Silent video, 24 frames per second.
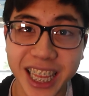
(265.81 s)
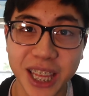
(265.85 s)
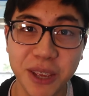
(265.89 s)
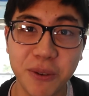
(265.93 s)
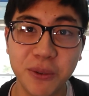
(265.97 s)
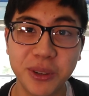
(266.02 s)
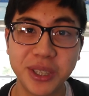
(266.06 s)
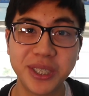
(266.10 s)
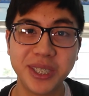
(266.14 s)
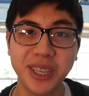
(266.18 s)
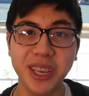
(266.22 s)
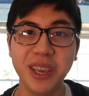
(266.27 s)
that
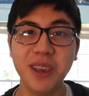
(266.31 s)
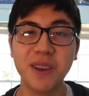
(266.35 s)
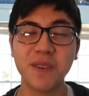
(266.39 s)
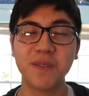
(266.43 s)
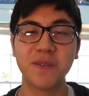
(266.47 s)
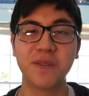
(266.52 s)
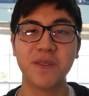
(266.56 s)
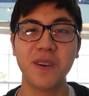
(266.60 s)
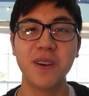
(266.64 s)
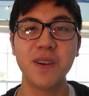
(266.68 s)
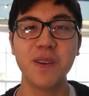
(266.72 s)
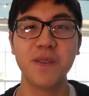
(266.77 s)
you see in
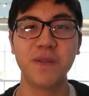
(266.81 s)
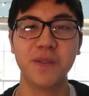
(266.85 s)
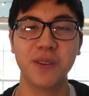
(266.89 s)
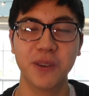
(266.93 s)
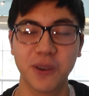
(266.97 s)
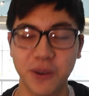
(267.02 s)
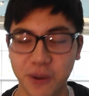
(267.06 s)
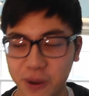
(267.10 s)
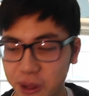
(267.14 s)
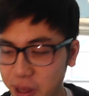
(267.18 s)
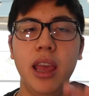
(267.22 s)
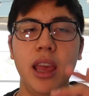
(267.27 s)
front of
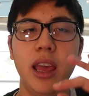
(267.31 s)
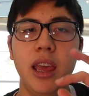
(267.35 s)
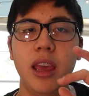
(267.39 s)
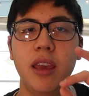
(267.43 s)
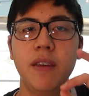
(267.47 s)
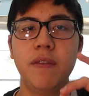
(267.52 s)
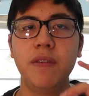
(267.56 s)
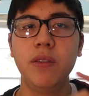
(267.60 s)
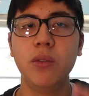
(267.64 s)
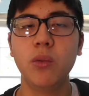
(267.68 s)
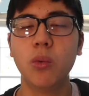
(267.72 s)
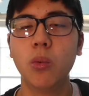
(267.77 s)
you.
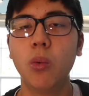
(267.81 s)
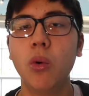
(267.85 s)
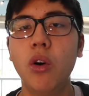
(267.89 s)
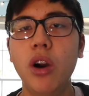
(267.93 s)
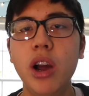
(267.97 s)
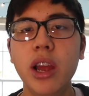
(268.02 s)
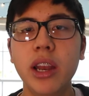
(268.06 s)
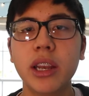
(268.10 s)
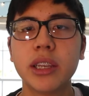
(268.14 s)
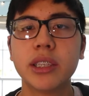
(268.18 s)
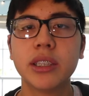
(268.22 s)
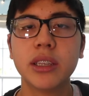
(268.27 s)
If you
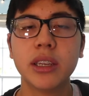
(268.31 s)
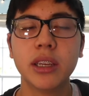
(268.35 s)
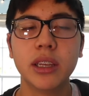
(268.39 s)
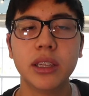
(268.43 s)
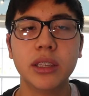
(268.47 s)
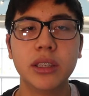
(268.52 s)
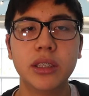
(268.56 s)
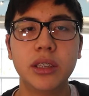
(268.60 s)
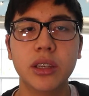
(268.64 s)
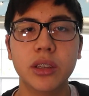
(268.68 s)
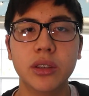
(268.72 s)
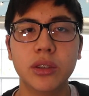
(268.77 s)
want
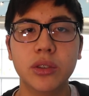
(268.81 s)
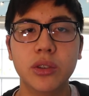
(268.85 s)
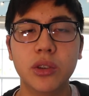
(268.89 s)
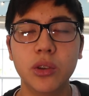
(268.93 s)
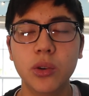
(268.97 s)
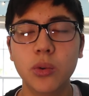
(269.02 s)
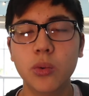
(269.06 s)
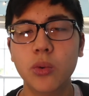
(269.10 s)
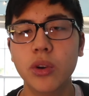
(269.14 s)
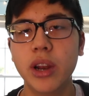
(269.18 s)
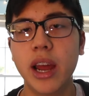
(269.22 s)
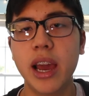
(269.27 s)
to
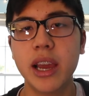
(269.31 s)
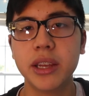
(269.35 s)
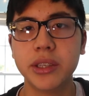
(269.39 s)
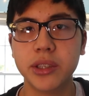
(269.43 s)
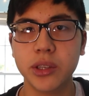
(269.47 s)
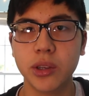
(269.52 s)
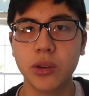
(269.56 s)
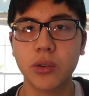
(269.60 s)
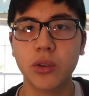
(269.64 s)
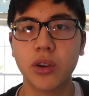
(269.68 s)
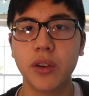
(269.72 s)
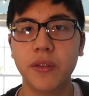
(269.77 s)
do what I
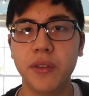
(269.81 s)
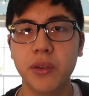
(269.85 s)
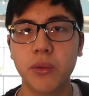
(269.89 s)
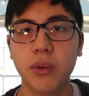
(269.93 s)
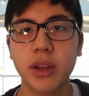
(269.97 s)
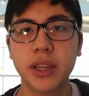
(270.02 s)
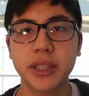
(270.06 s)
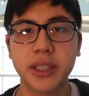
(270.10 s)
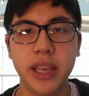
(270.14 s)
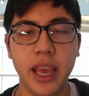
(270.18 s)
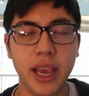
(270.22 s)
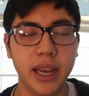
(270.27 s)
do, or if you
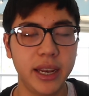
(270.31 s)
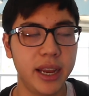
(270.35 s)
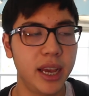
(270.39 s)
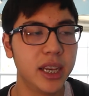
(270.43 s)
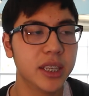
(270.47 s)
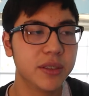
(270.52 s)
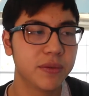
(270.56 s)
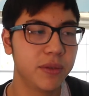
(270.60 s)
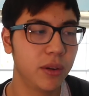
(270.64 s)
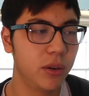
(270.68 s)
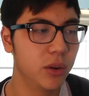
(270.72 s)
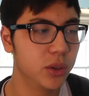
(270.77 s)
want to take
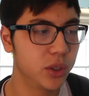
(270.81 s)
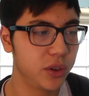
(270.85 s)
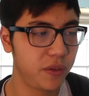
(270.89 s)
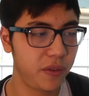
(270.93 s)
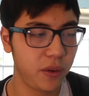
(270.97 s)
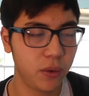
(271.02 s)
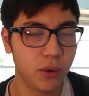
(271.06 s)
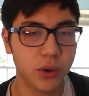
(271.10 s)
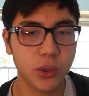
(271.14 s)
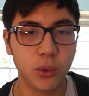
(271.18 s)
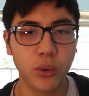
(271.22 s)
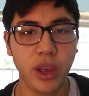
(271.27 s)
nice photos, if
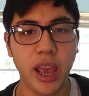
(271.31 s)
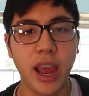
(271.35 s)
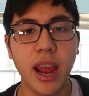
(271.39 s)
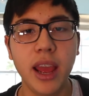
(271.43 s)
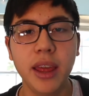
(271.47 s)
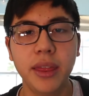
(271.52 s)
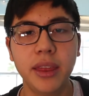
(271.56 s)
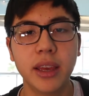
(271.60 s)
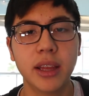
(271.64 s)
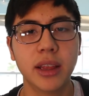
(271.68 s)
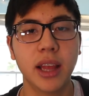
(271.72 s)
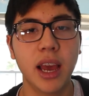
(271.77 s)
you want to do
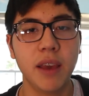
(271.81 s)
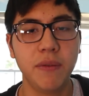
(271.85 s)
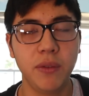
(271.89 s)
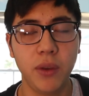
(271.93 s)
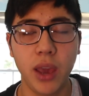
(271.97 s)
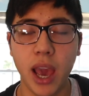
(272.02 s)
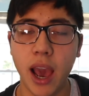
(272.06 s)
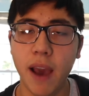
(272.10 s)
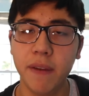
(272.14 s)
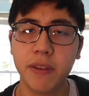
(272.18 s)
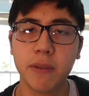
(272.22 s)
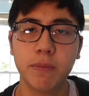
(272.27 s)
anything in life, you
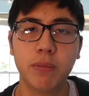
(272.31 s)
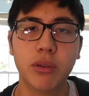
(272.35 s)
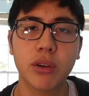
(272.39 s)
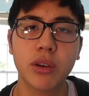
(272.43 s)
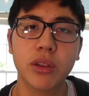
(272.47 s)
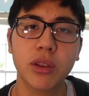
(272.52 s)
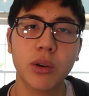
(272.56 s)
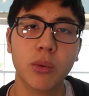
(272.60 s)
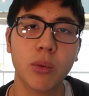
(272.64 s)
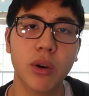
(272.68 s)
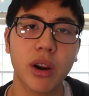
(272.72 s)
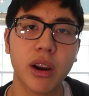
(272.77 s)
have to put
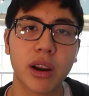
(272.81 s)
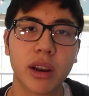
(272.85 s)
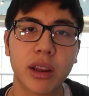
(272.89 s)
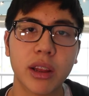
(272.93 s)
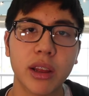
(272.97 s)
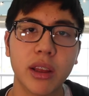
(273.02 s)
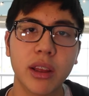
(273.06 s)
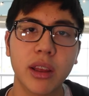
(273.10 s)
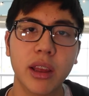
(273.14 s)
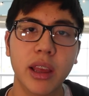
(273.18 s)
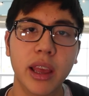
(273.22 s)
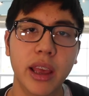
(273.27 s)
in the work.
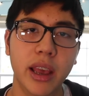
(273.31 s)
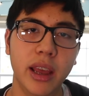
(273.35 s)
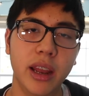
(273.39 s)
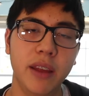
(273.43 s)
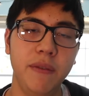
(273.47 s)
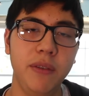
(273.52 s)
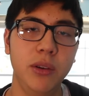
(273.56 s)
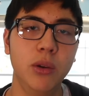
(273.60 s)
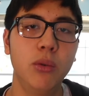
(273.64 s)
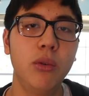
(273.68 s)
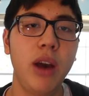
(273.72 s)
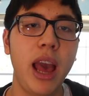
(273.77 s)
And
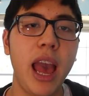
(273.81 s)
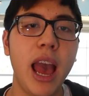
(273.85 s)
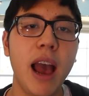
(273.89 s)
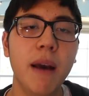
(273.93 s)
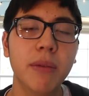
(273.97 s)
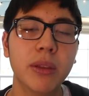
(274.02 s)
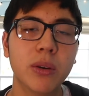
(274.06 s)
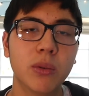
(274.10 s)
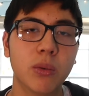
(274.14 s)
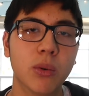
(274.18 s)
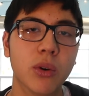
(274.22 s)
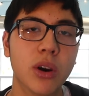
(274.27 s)
if you don't
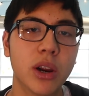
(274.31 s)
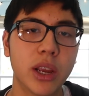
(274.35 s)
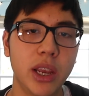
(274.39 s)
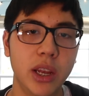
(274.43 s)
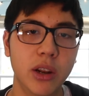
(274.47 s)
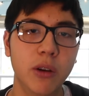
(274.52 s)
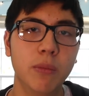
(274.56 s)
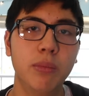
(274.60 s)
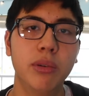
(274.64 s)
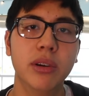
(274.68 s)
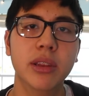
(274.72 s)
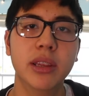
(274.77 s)
have the work, you
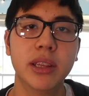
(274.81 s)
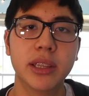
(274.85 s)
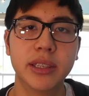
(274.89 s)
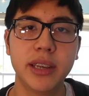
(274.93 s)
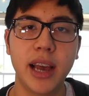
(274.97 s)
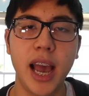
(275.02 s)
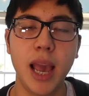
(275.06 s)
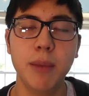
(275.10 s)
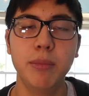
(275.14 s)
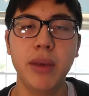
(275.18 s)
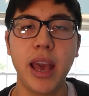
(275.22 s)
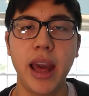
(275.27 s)
don't put in the
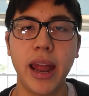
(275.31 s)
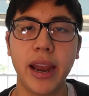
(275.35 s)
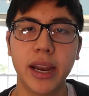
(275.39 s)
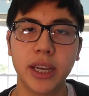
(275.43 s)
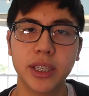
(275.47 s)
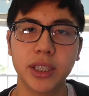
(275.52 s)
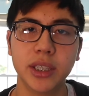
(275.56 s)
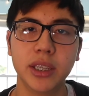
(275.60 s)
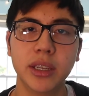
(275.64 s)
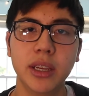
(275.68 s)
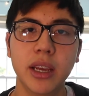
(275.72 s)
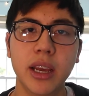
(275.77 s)
time and
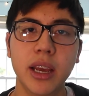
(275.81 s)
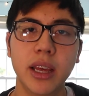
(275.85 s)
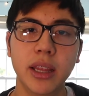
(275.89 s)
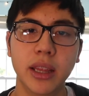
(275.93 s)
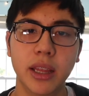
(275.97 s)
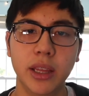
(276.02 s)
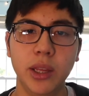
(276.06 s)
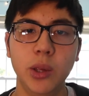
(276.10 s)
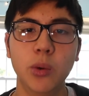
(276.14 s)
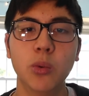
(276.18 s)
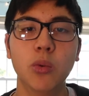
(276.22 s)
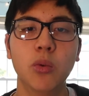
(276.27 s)
energy,
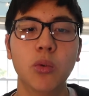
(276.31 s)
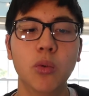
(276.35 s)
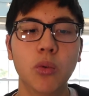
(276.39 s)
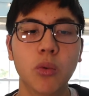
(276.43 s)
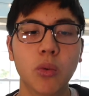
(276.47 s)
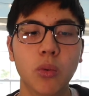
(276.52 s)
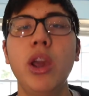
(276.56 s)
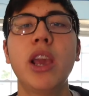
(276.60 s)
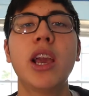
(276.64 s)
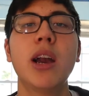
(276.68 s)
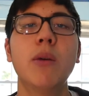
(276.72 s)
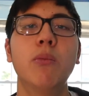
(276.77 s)
then you
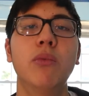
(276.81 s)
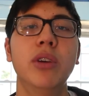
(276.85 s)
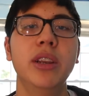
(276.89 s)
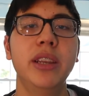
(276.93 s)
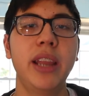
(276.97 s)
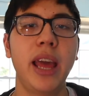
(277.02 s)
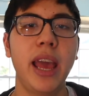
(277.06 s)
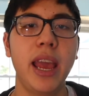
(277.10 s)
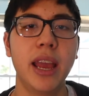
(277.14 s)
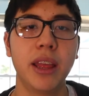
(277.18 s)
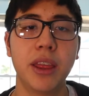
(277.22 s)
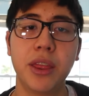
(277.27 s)
will wake up one
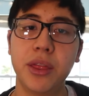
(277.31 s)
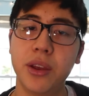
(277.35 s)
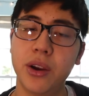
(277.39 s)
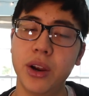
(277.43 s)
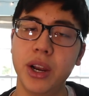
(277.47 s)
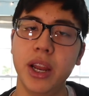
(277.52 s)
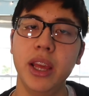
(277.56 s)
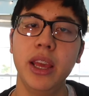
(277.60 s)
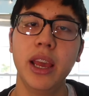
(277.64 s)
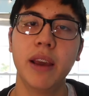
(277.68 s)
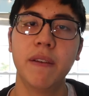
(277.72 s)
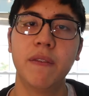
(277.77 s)
day at
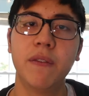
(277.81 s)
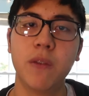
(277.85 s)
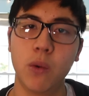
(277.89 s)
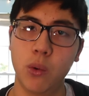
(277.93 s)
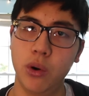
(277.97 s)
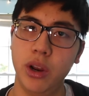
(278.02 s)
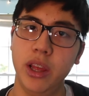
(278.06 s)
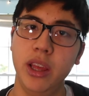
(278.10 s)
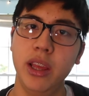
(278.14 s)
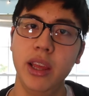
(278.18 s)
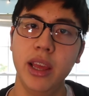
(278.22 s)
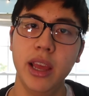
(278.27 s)
30, at
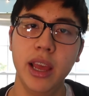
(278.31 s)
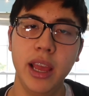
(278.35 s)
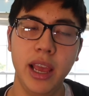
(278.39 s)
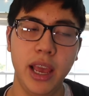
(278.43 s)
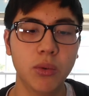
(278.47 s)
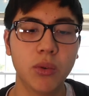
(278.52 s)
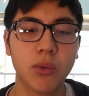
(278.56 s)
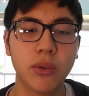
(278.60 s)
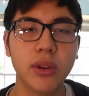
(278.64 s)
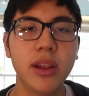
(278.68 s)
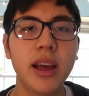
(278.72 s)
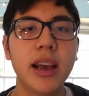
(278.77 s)
40, you
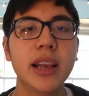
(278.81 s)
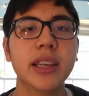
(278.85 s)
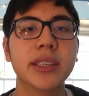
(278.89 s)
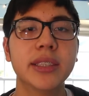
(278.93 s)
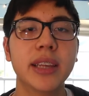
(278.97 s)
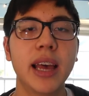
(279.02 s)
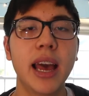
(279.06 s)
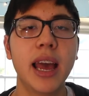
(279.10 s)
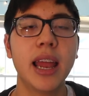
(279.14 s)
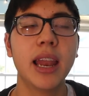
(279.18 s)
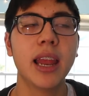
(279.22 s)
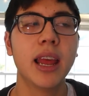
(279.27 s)
will realize
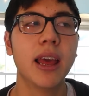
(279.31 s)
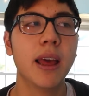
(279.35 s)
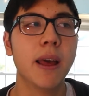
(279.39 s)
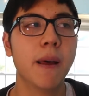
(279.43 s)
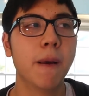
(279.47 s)
that